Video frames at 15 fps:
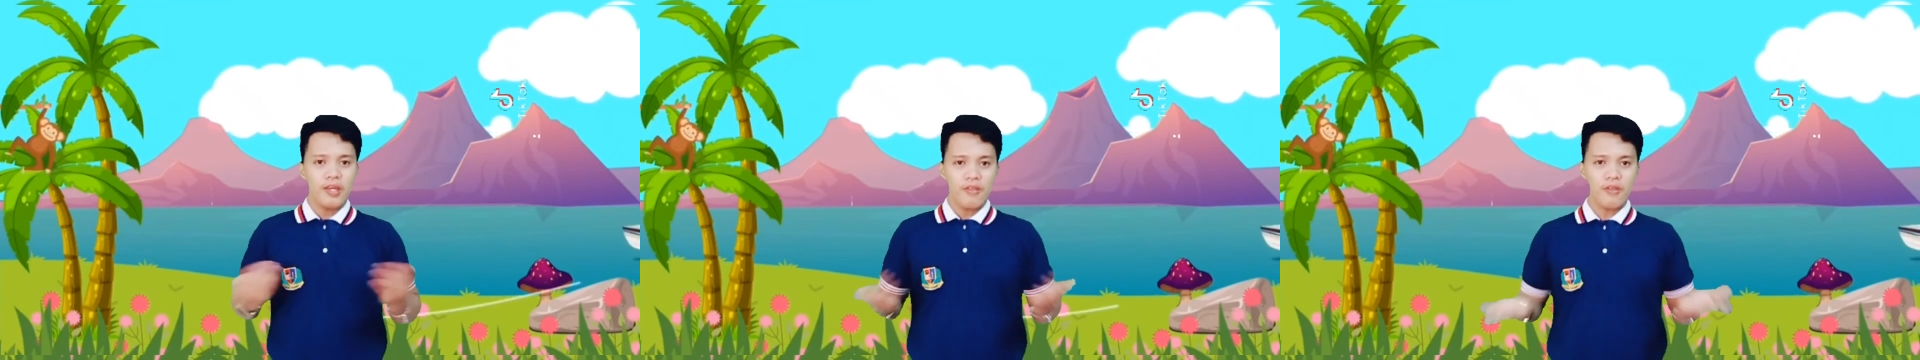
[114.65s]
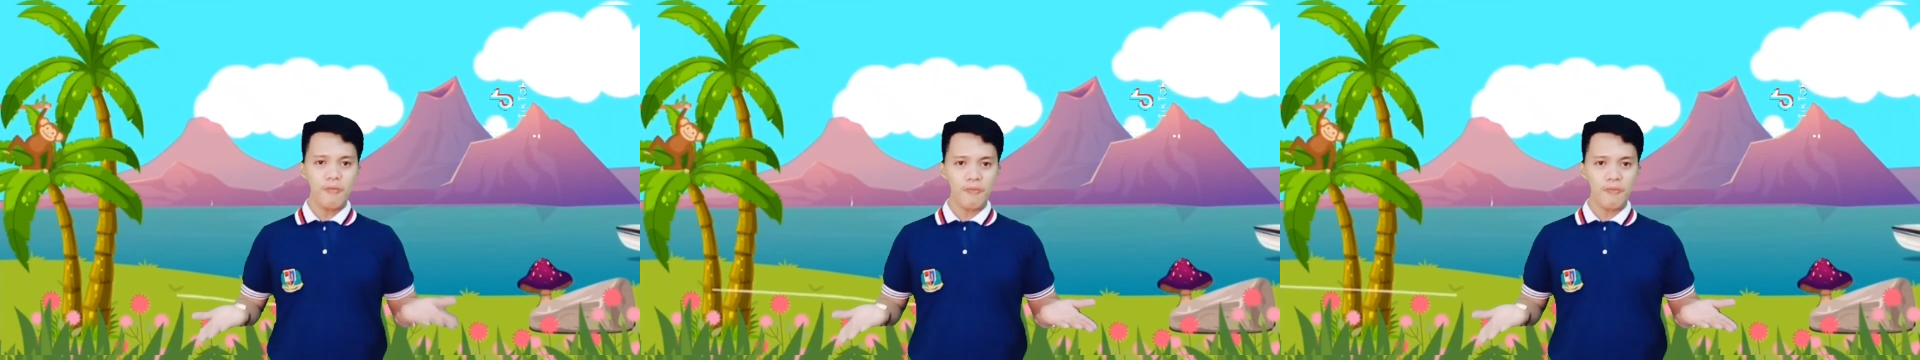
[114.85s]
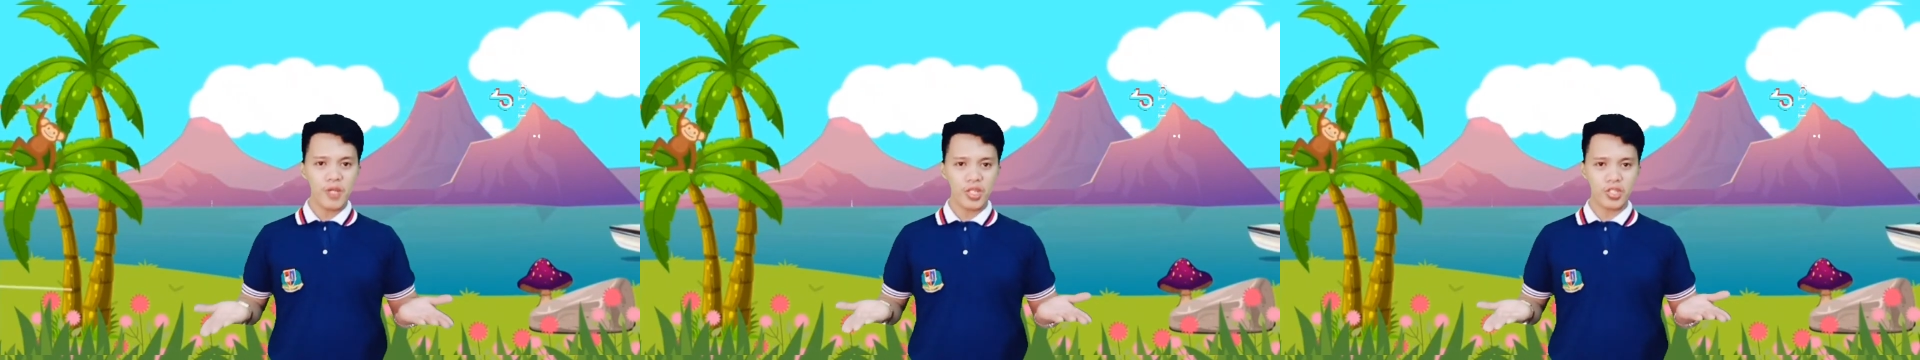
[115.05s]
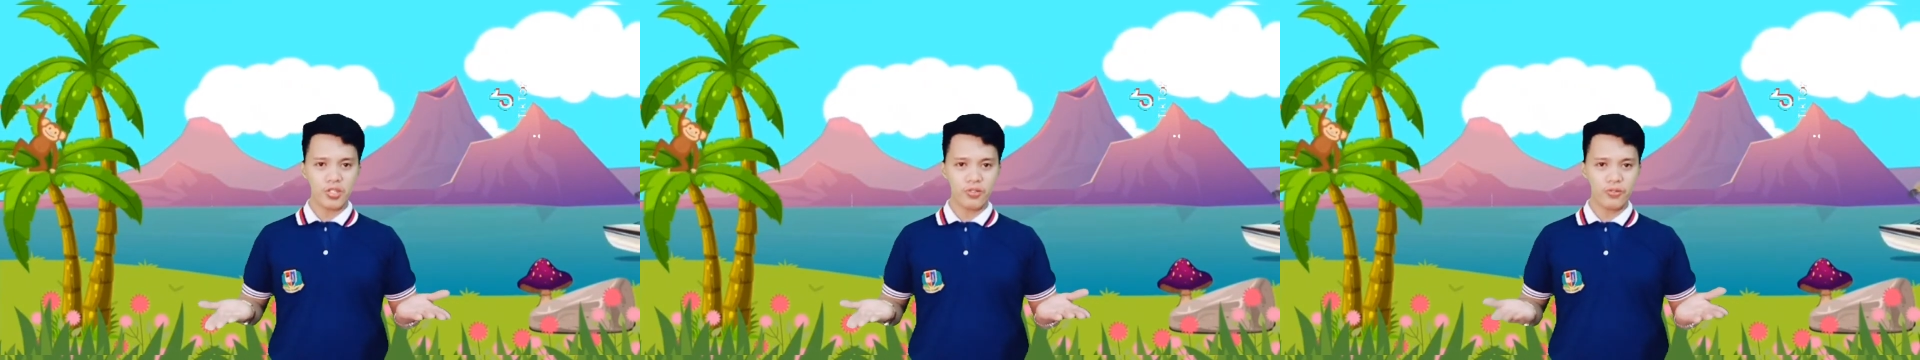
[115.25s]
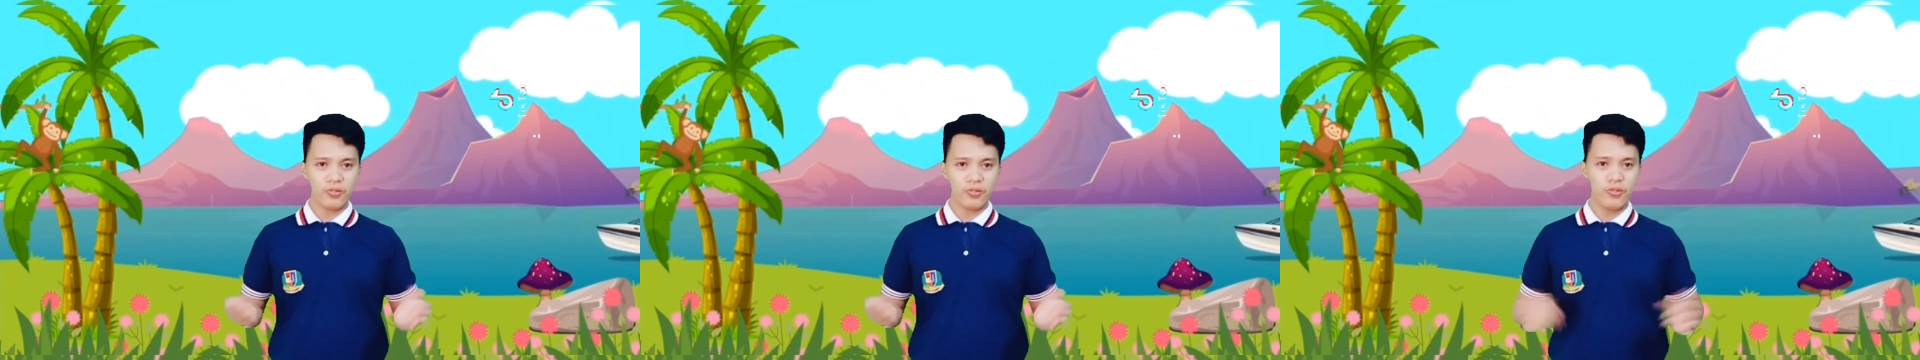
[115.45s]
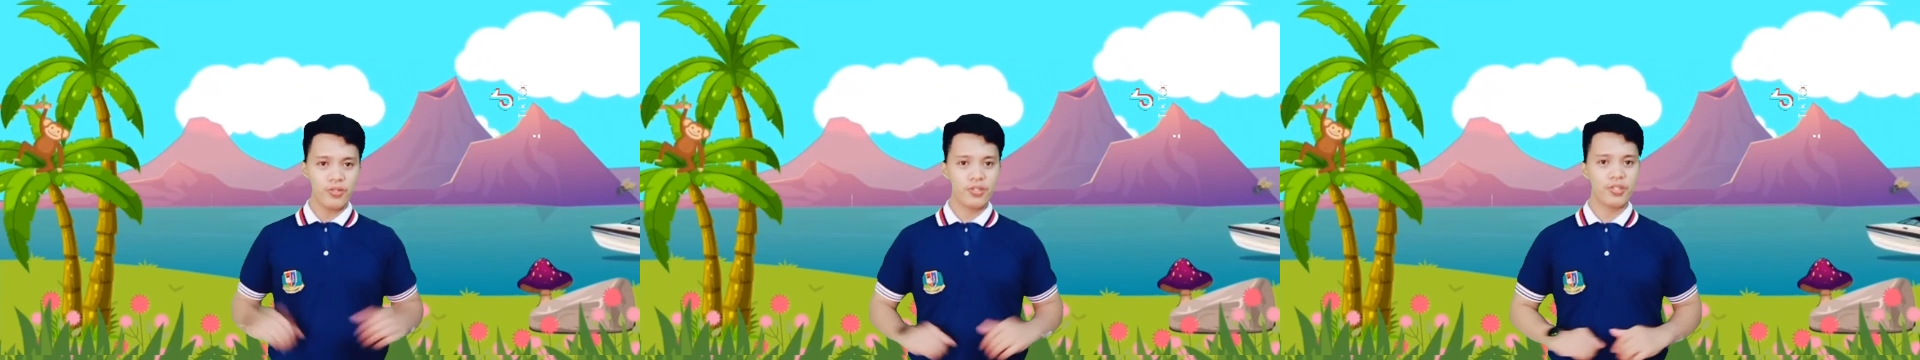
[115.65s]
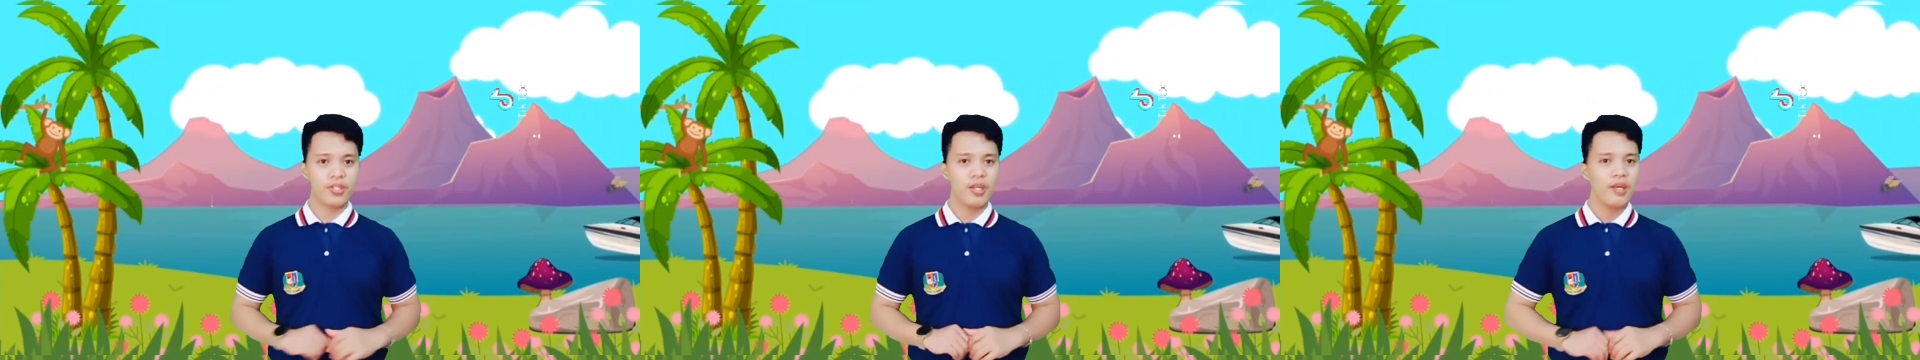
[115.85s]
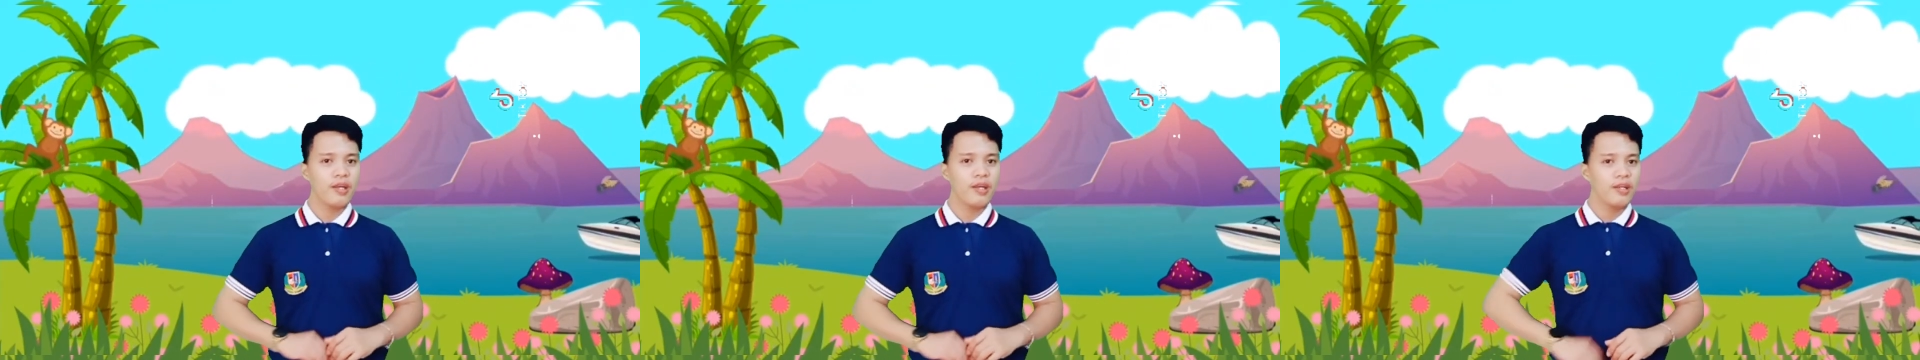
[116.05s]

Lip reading: the pictures.